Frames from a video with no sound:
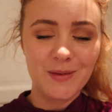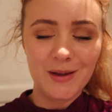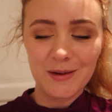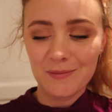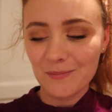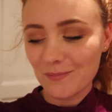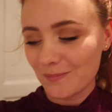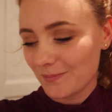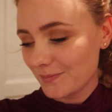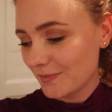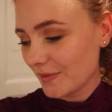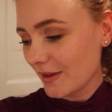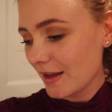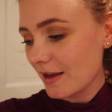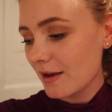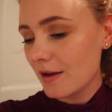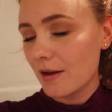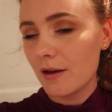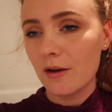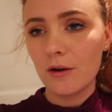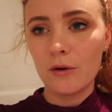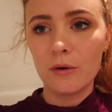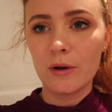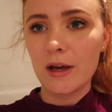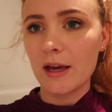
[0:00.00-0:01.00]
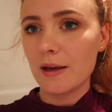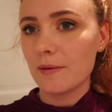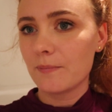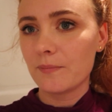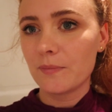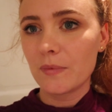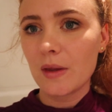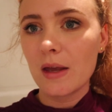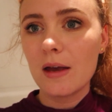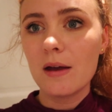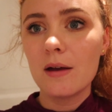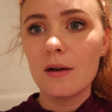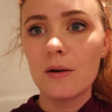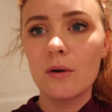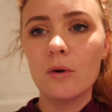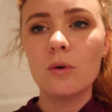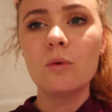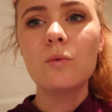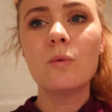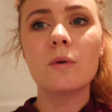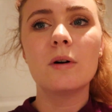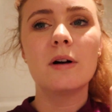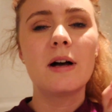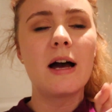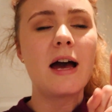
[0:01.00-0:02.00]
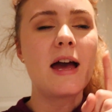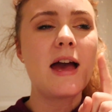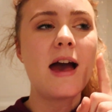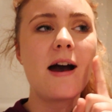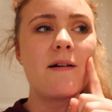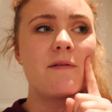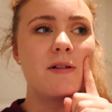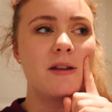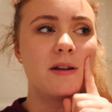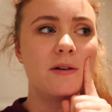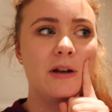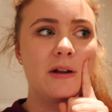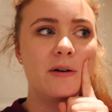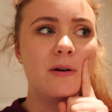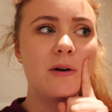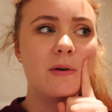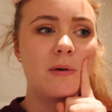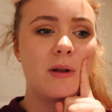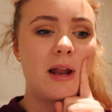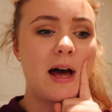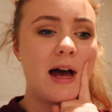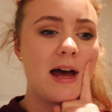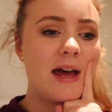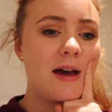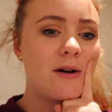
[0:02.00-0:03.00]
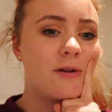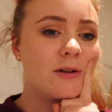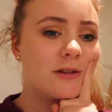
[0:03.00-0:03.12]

Yeah. Okay. Oh, I have another goal.